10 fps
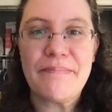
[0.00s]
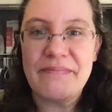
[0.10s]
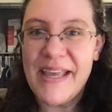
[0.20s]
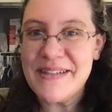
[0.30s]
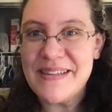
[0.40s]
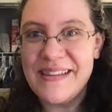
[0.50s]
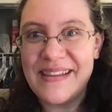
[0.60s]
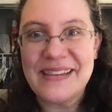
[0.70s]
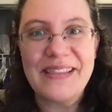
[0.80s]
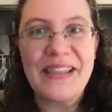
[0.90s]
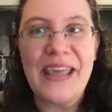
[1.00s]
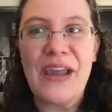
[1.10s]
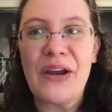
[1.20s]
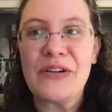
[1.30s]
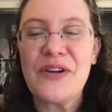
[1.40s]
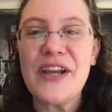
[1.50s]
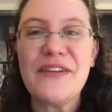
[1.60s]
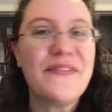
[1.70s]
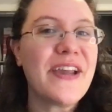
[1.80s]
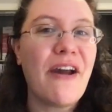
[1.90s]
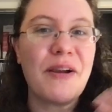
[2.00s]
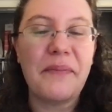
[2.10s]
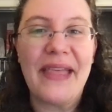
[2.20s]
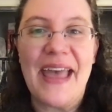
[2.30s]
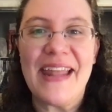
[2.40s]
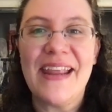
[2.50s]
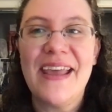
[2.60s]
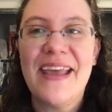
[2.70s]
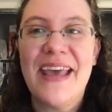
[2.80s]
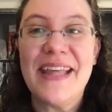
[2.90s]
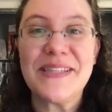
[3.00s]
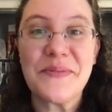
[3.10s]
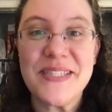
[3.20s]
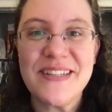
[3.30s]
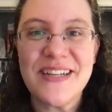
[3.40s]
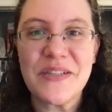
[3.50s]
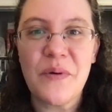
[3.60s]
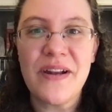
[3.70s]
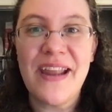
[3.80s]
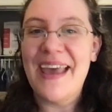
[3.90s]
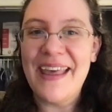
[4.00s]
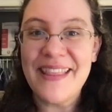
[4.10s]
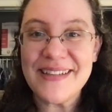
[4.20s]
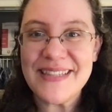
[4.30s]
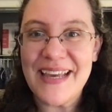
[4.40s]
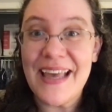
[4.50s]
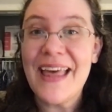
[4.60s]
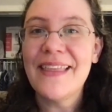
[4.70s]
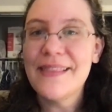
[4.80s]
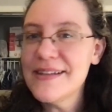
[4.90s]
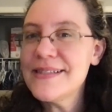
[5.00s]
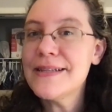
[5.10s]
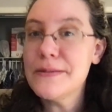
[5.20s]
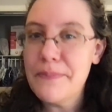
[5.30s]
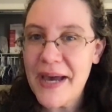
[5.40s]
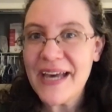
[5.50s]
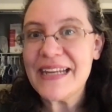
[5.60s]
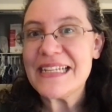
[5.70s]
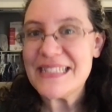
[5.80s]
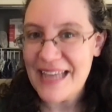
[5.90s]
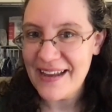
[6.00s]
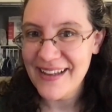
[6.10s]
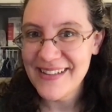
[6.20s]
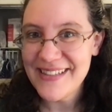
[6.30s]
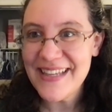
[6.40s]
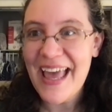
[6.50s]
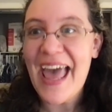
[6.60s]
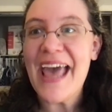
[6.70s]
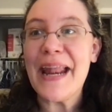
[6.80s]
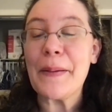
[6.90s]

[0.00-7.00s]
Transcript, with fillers: as they are trying to figure out a plan, and someone suggests one, and they say, this is bad science, and I'm